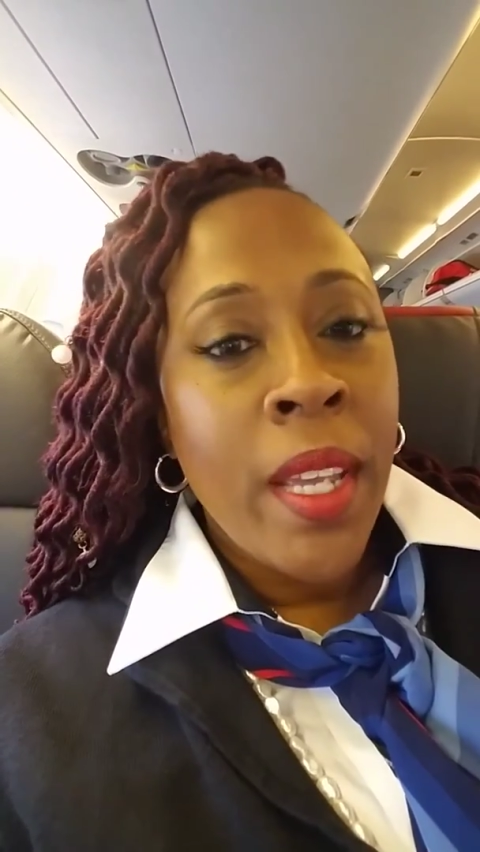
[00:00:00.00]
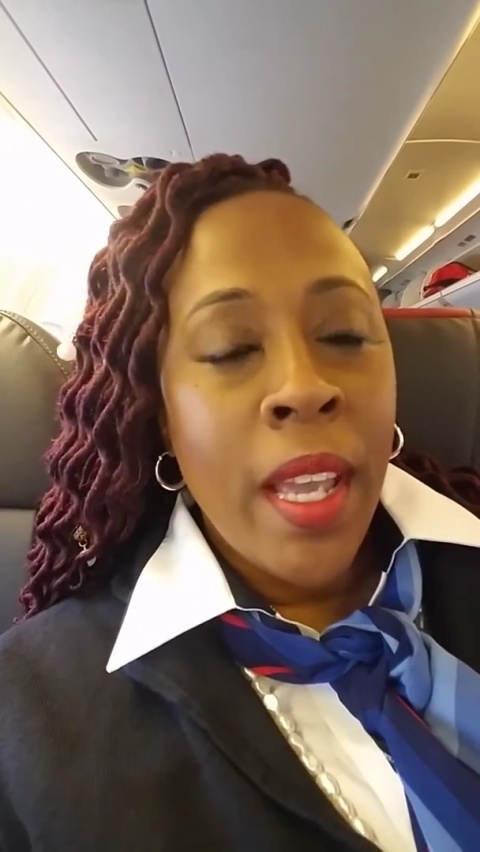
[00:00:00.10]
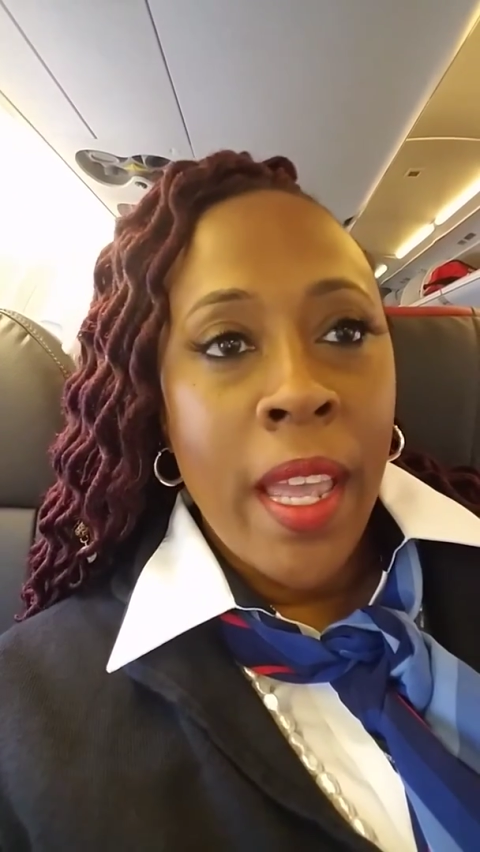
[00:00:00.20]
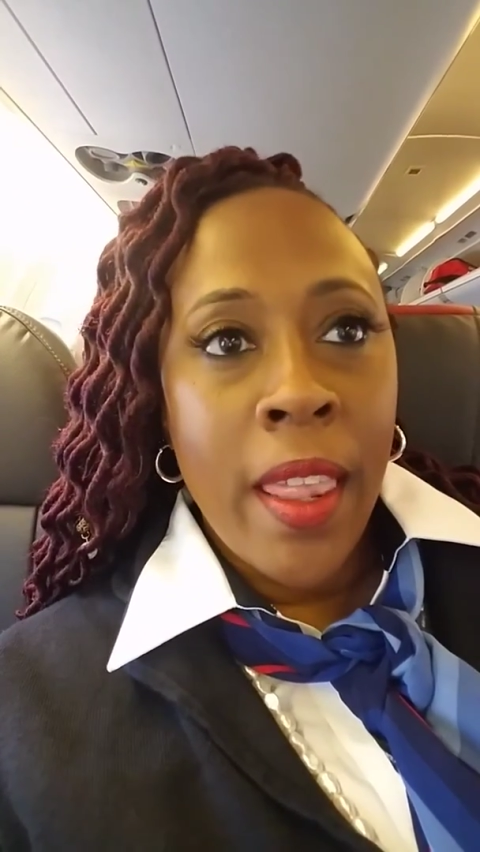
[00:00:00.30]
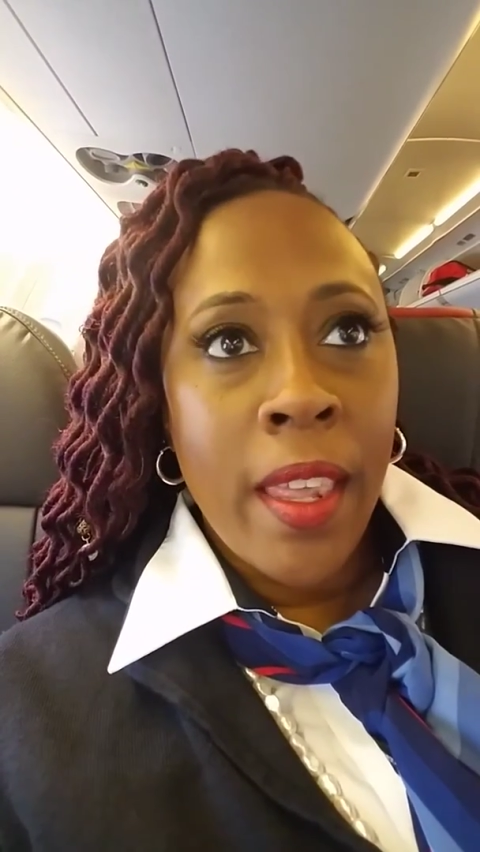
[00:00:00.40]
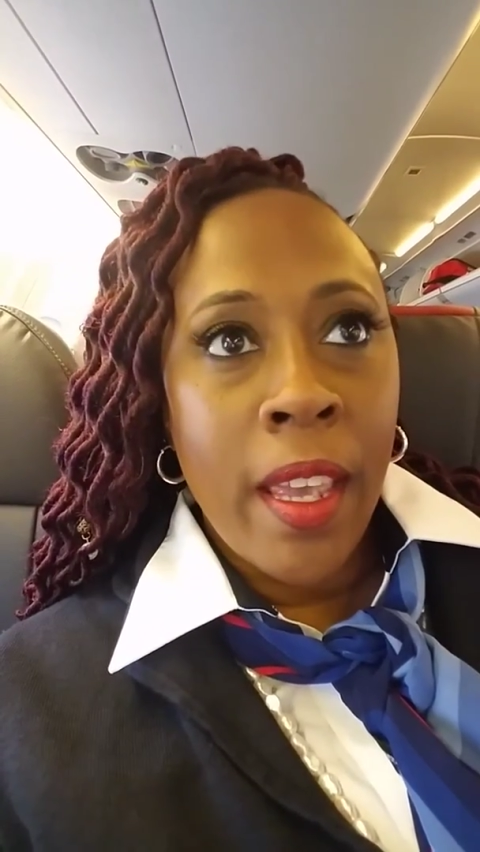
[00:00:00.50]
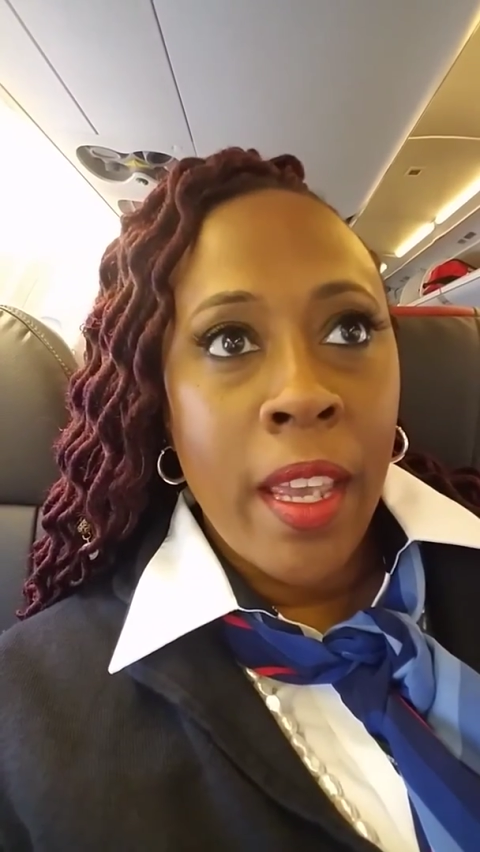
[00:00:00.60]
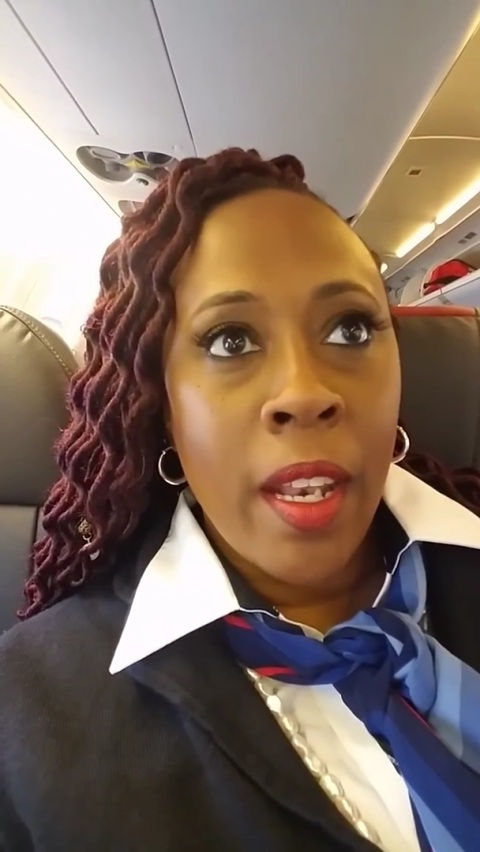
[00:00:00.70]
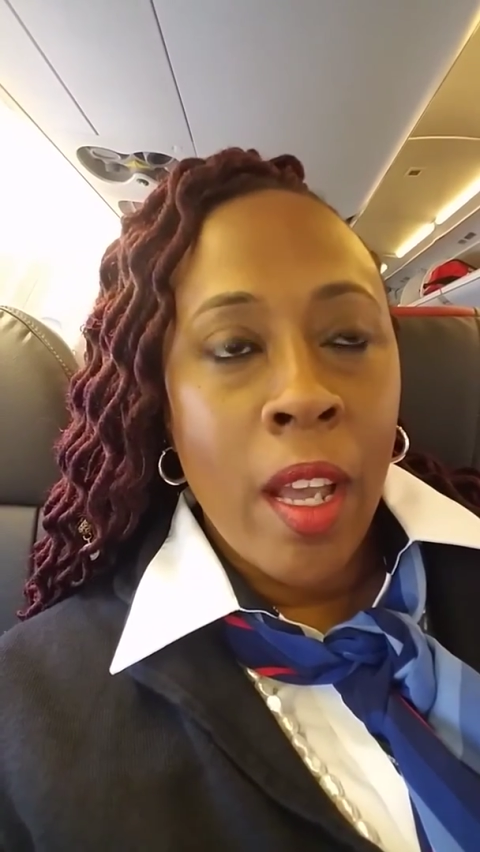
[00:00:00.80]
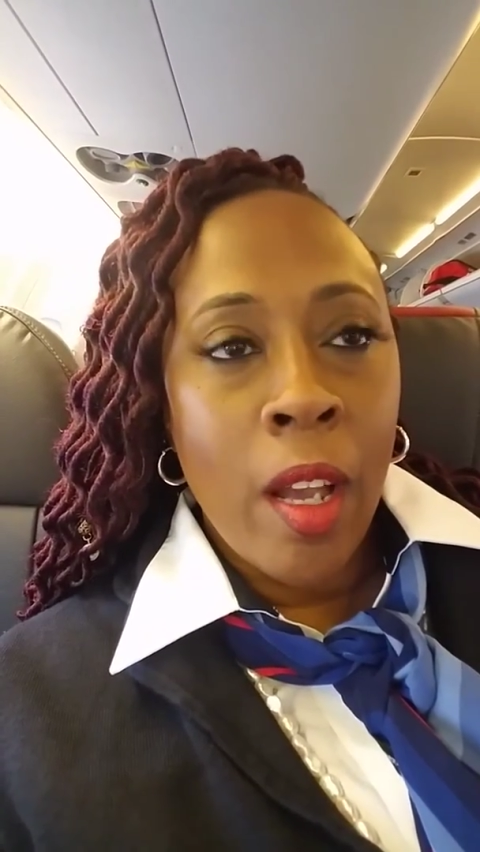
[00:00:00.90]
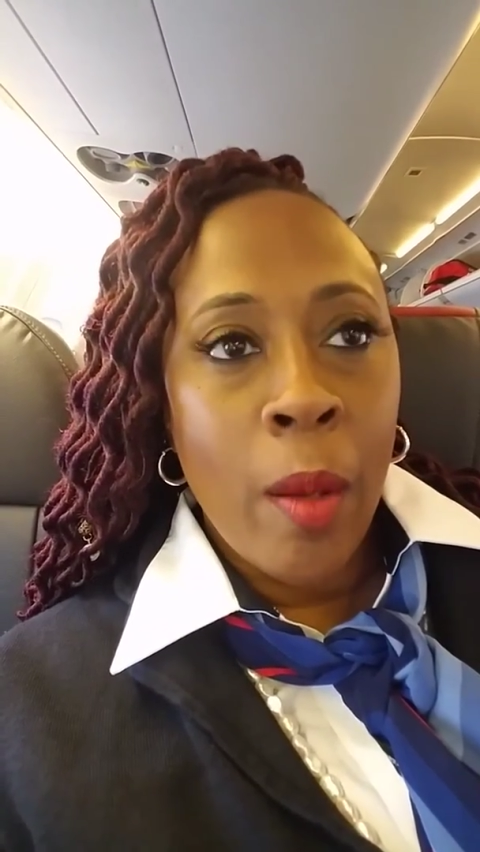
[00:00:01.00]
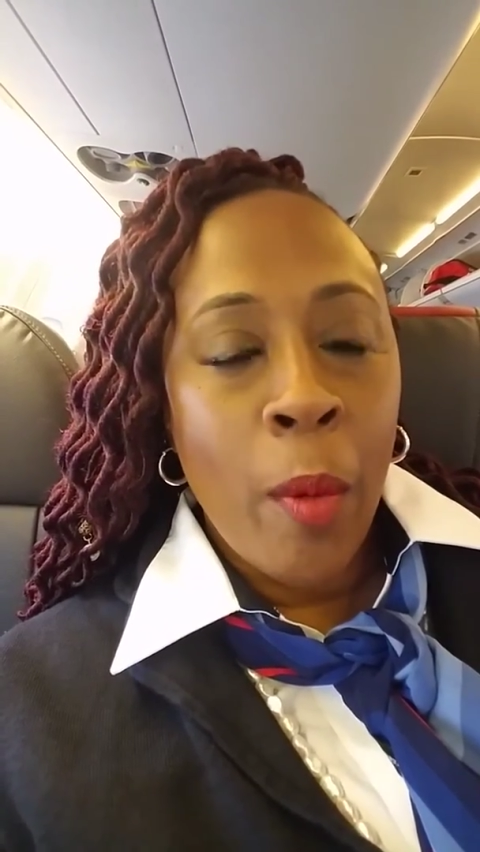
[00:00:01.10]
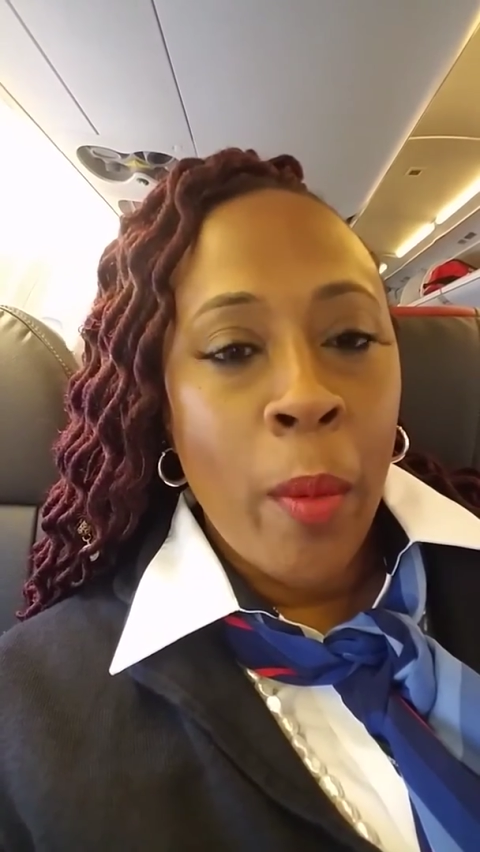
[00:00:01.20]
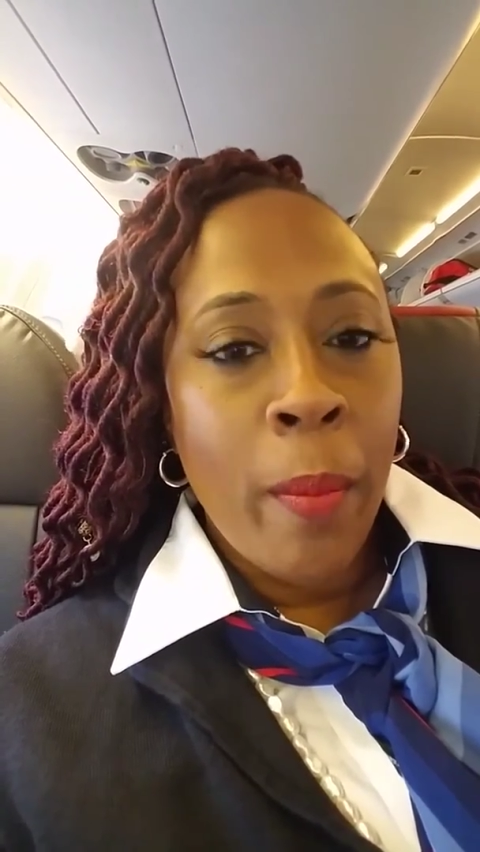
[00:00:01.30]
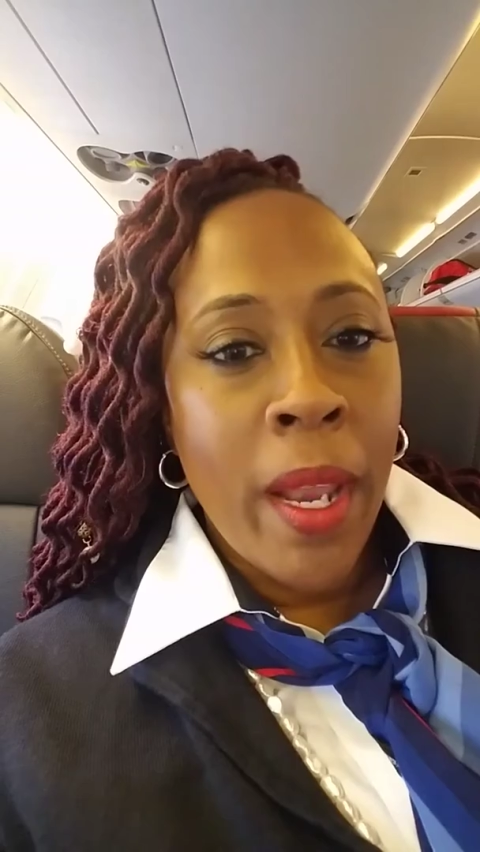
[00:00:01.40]
And then
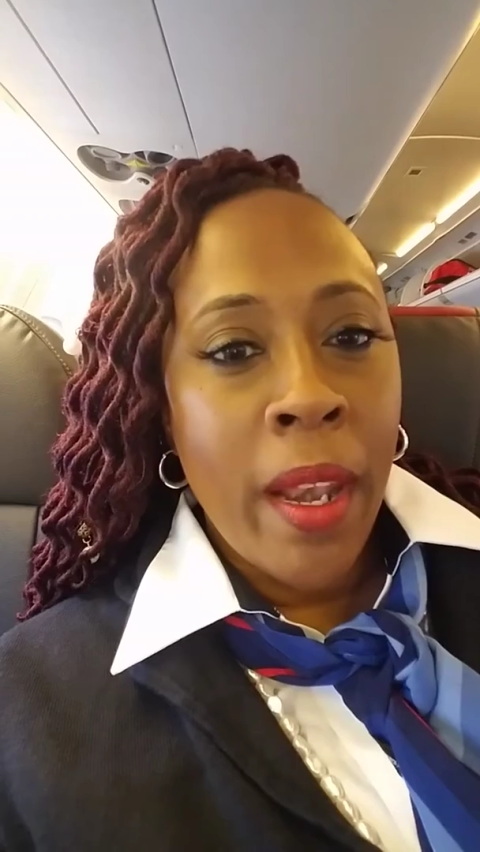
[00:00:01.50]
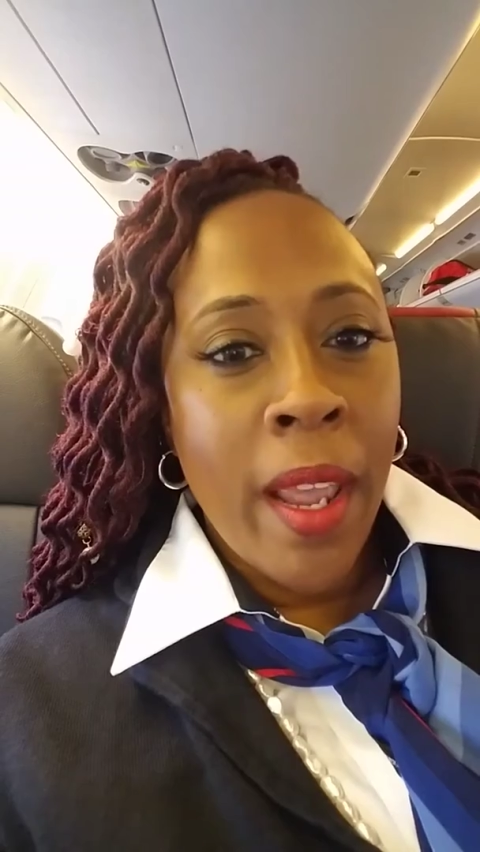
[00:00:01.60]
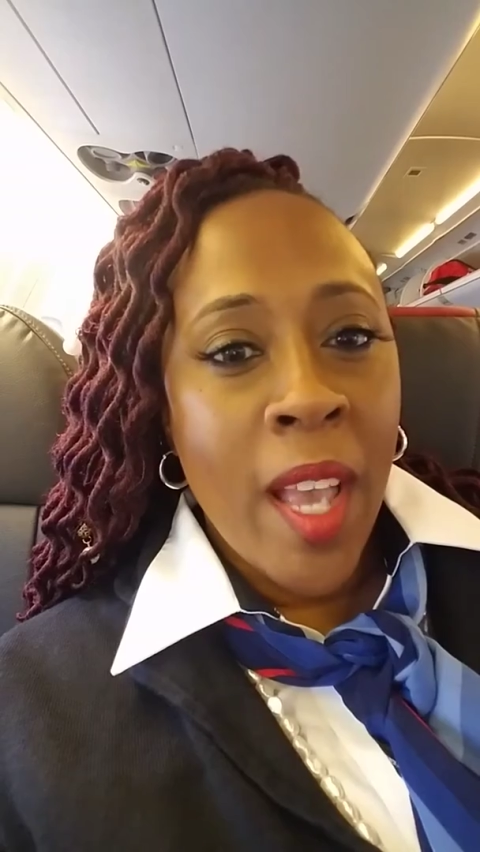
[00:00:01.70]
on Monday